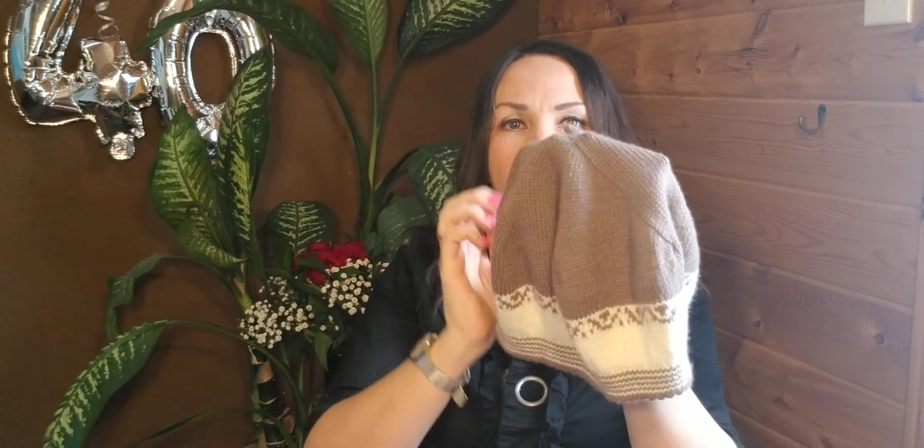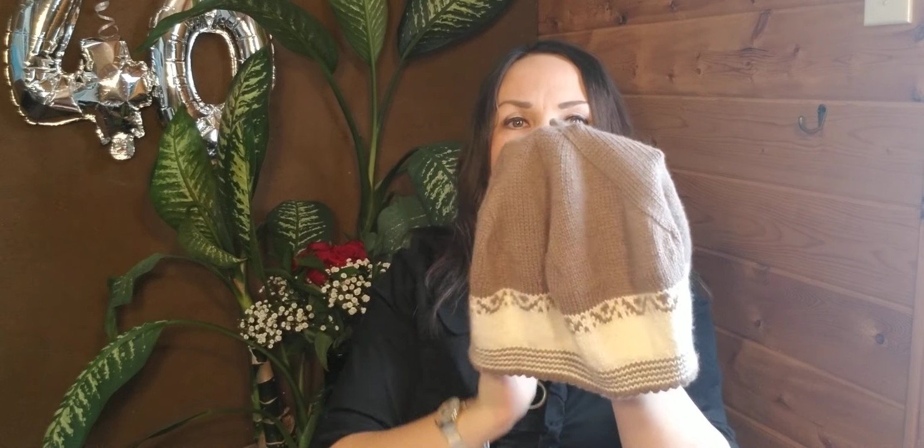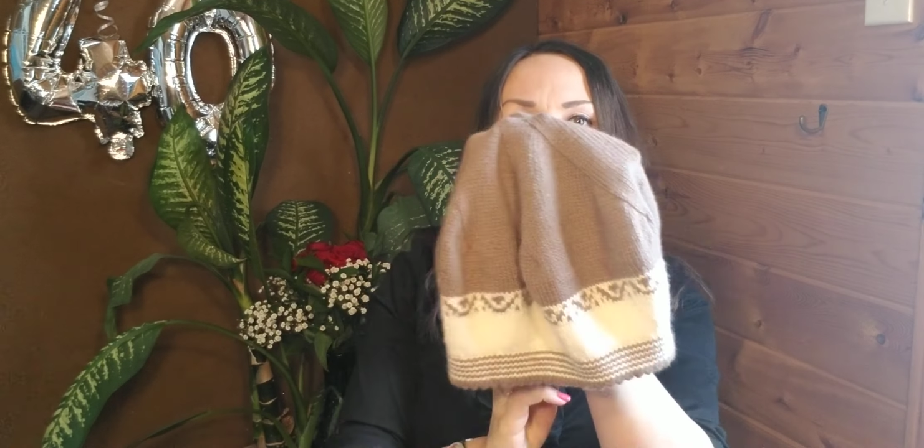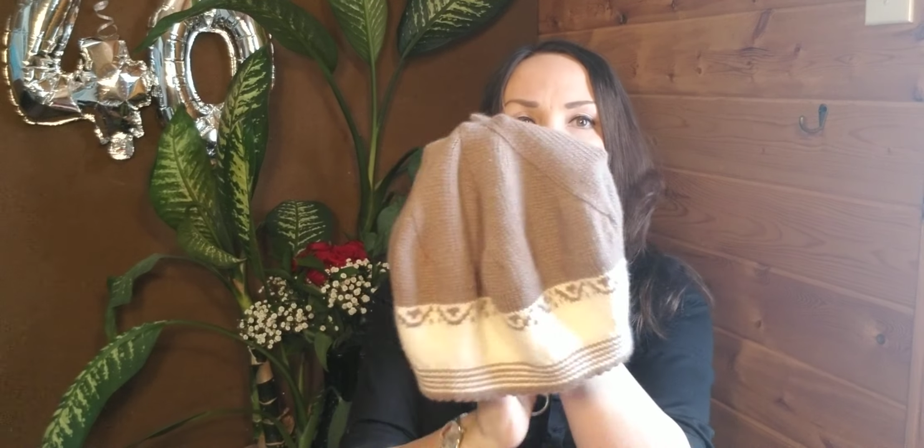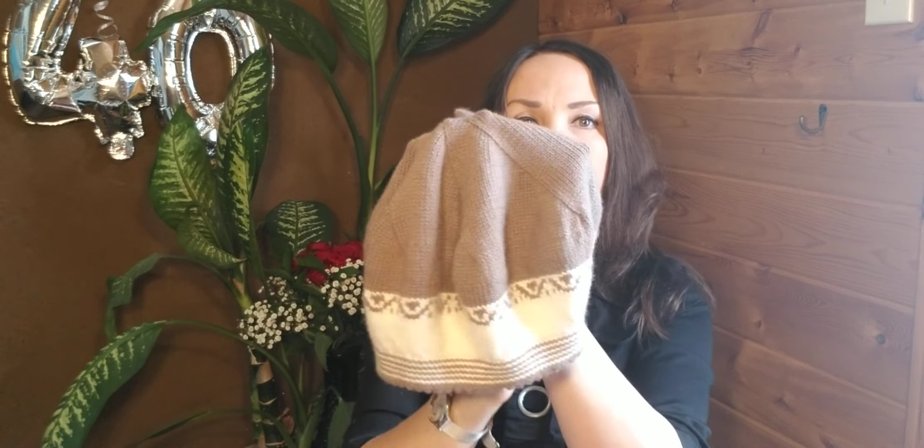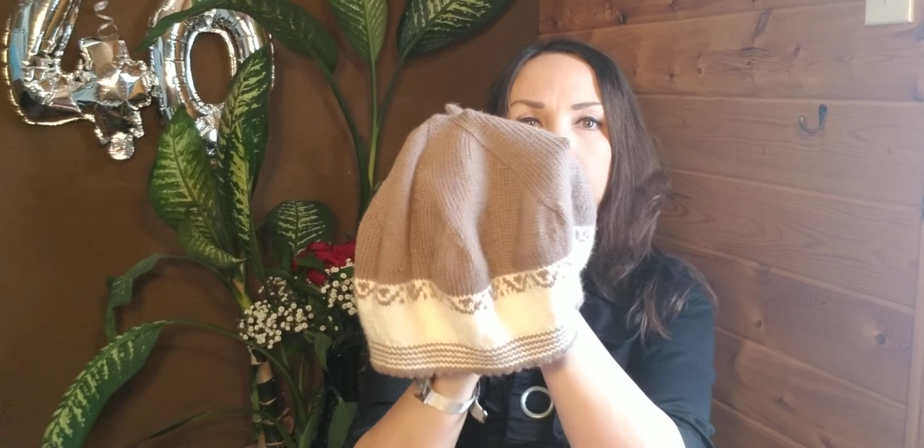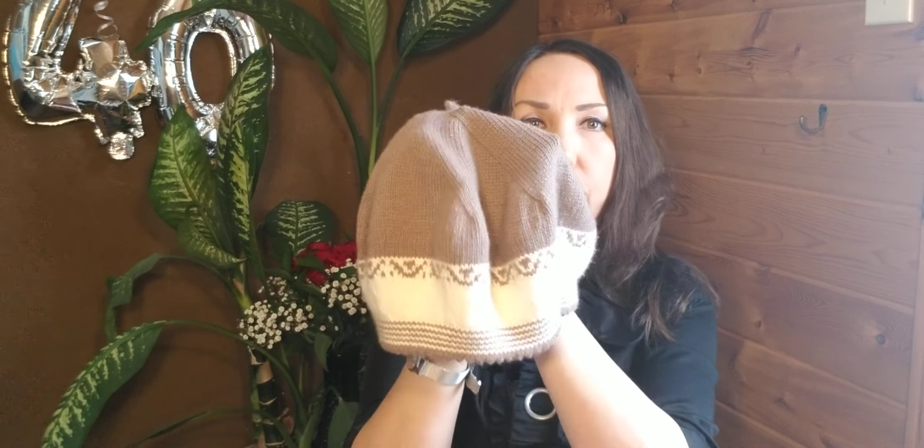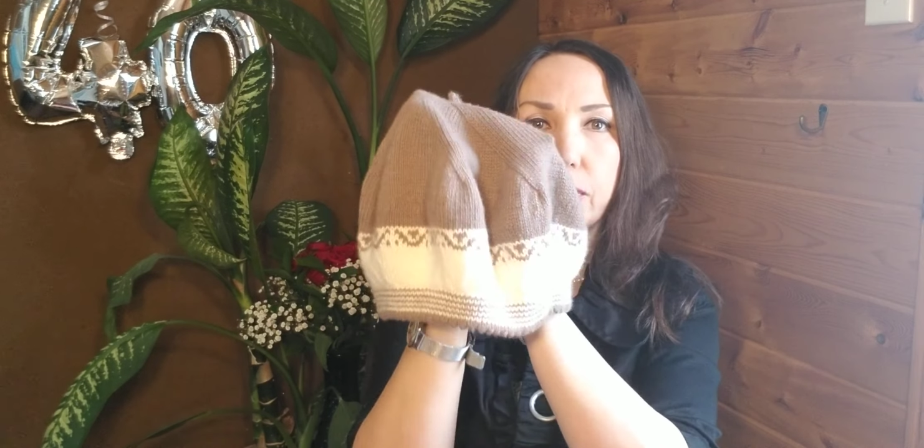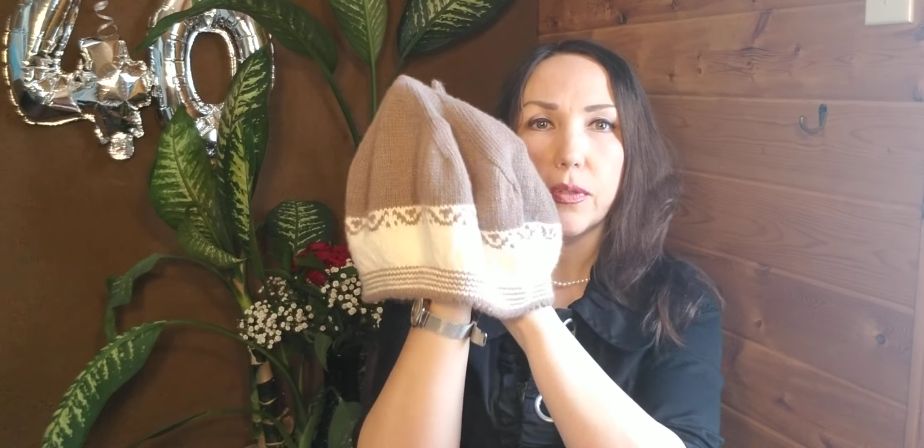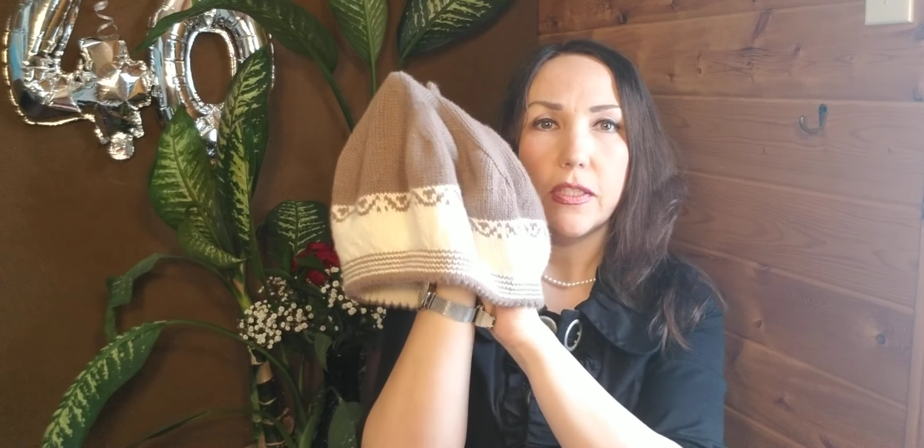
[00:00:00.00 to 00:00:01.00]
I was
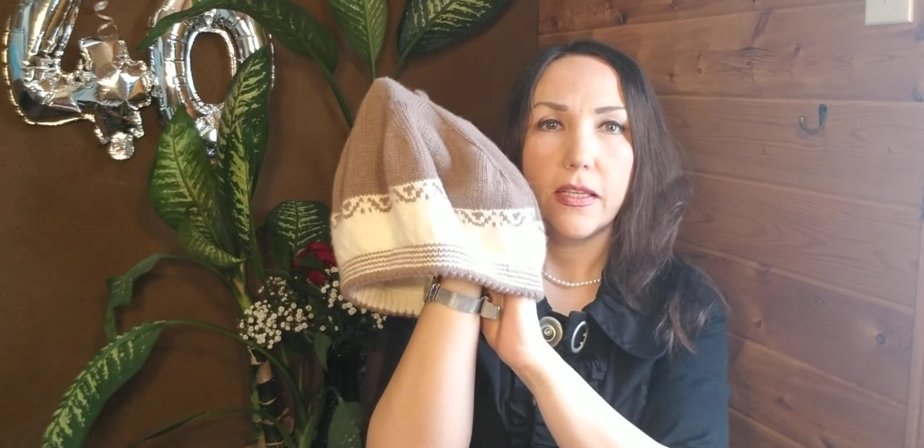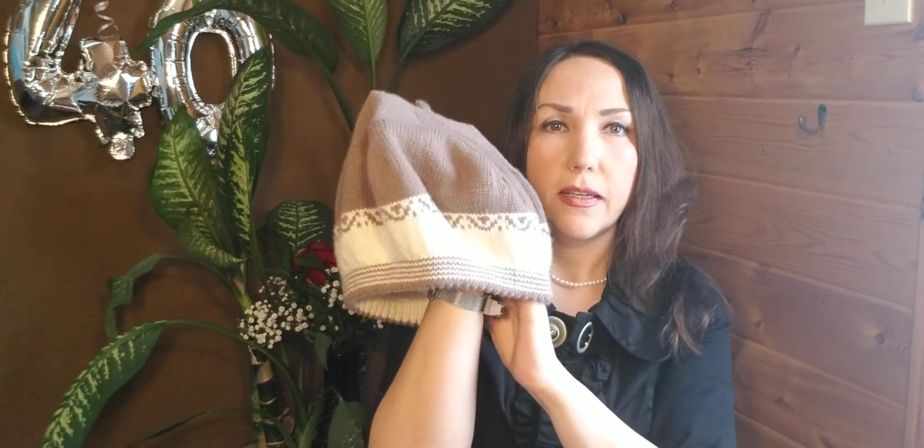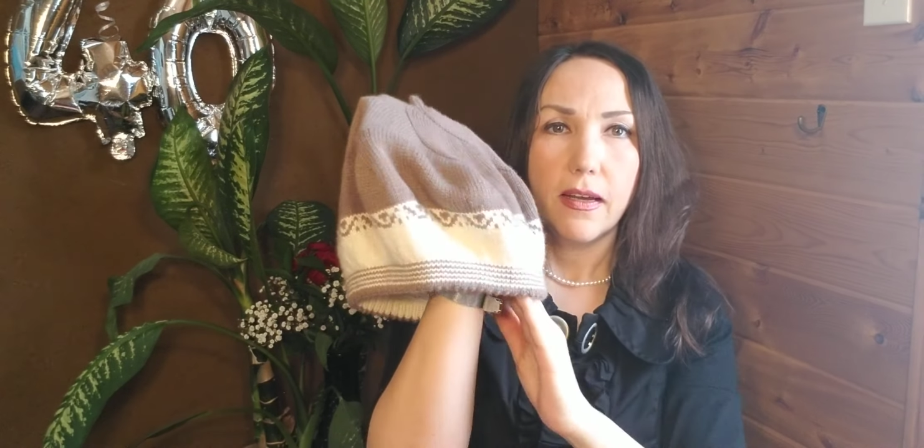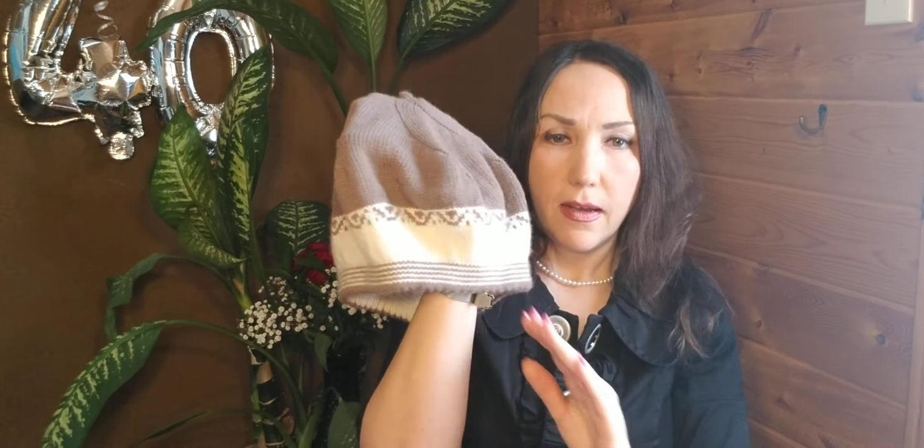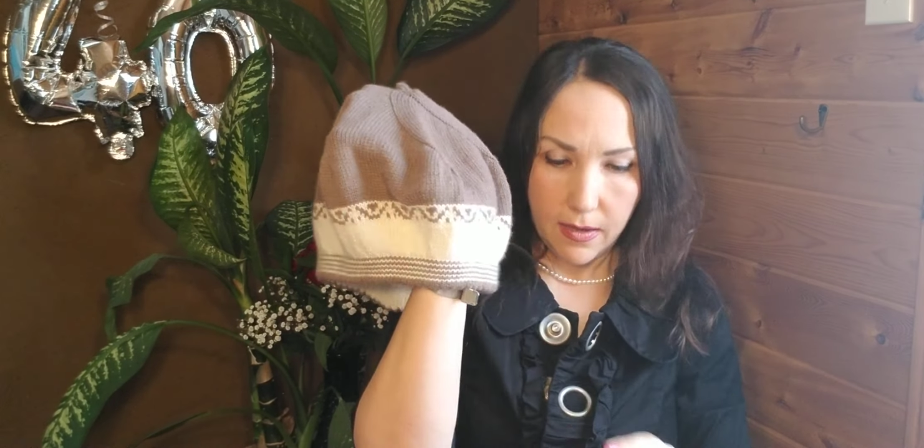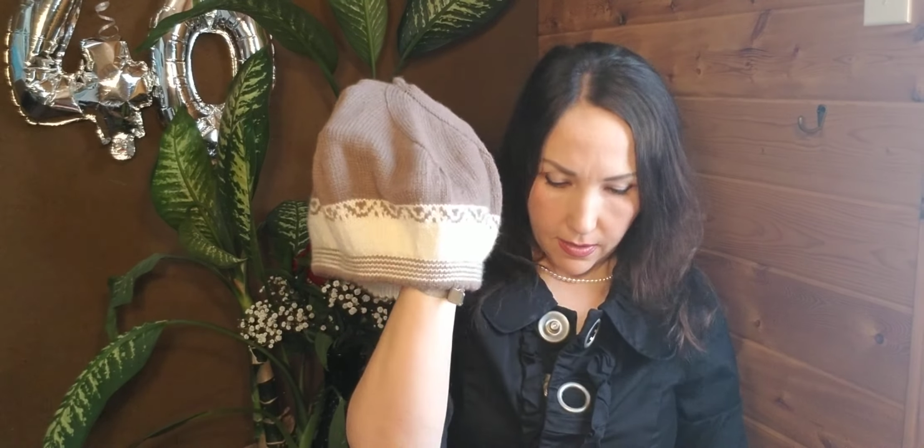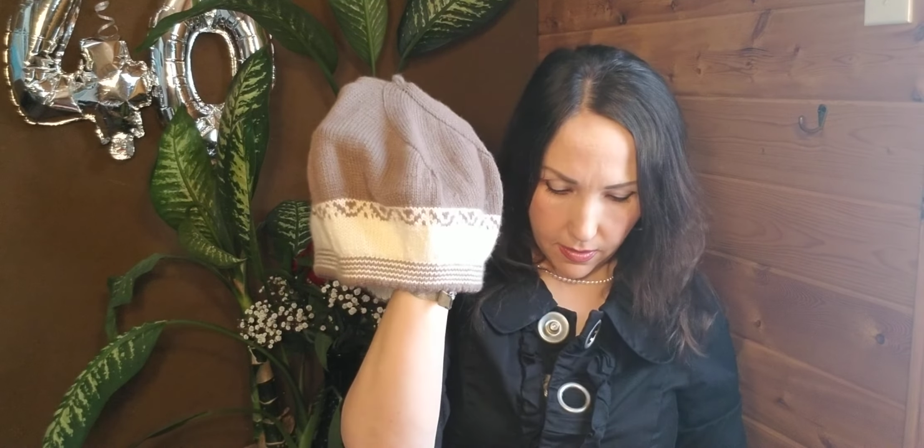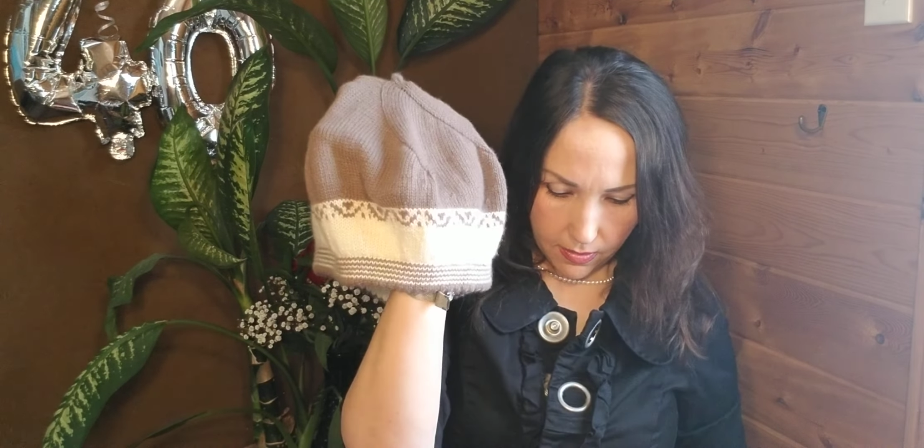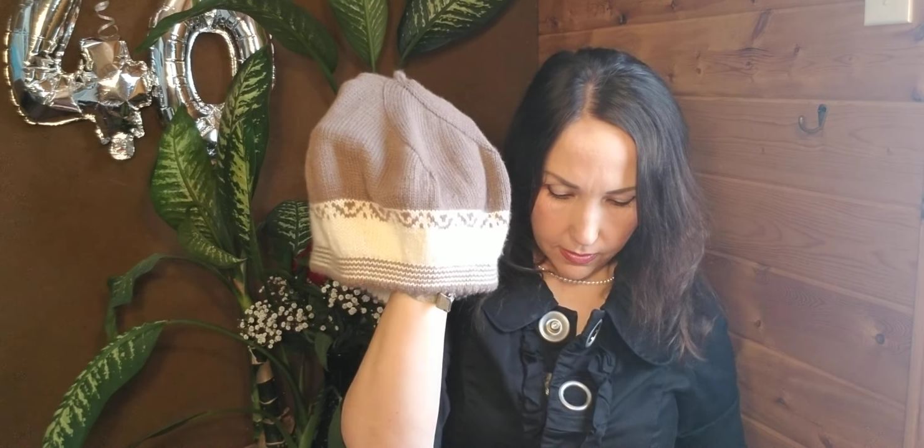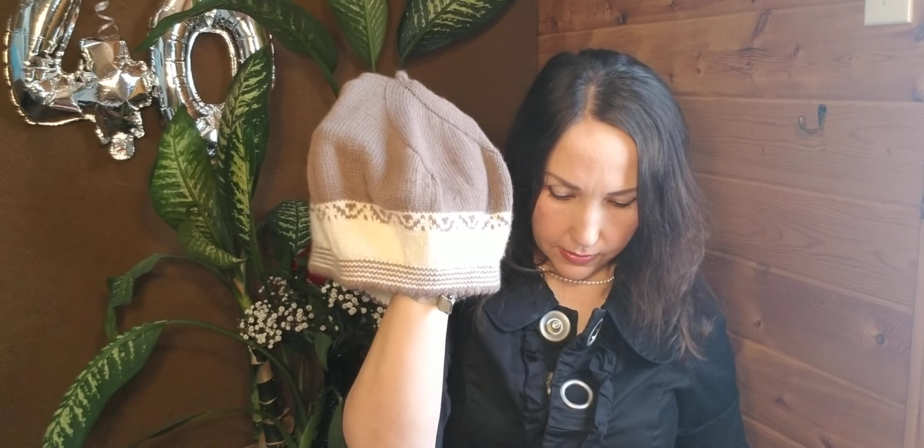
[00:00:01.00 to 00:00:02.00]
using
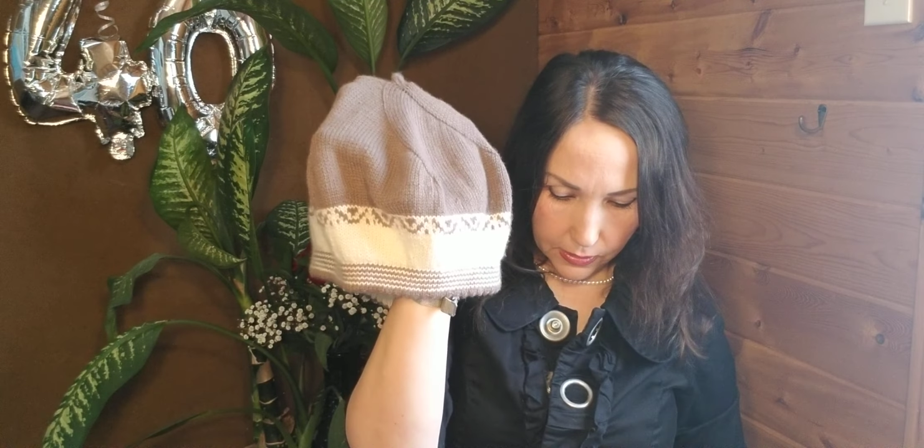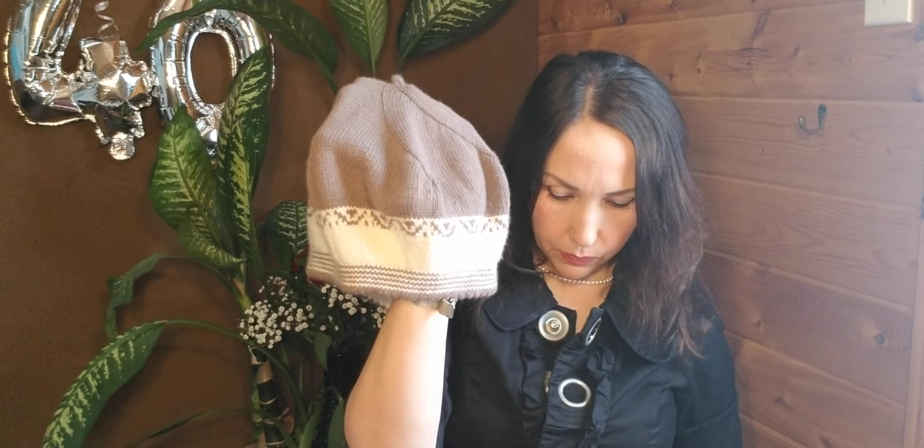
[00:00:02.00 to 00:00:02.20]
this